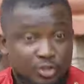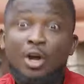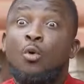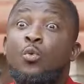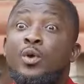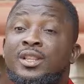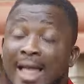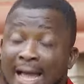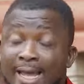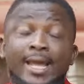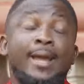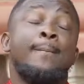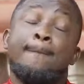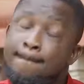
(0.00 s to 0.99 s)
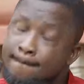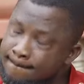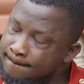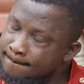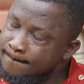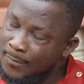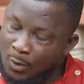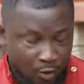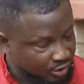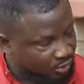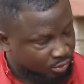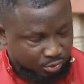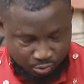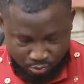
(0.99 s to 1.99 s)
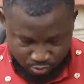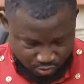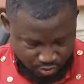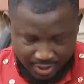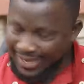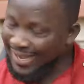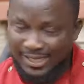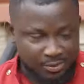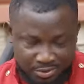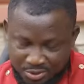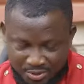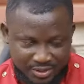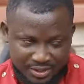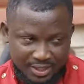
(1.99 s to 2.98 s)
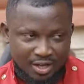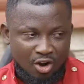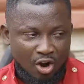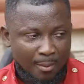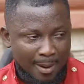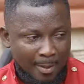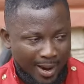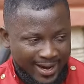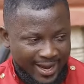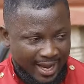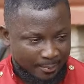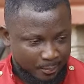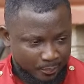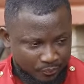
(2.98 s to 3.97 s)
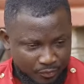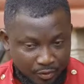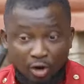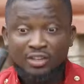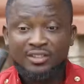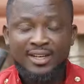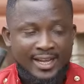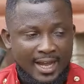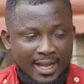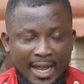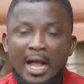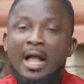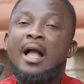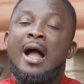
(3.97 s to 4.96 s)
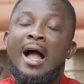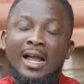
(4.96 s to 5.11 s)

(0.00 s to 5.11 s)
So we tell him what to do, and he will do it. Omambaye, otrayaya,